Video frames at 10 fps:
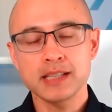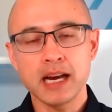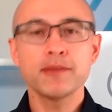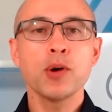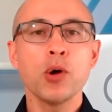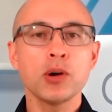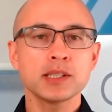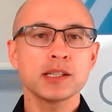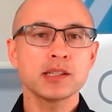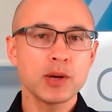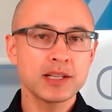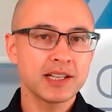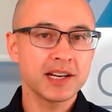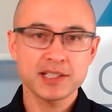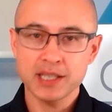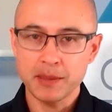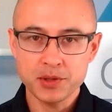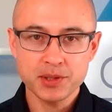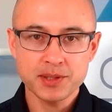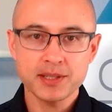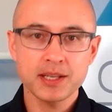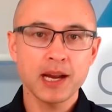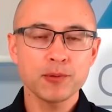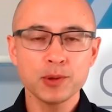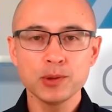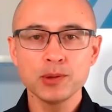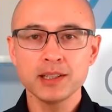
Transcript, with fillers: Now, of course, there's always exceptions to that rule.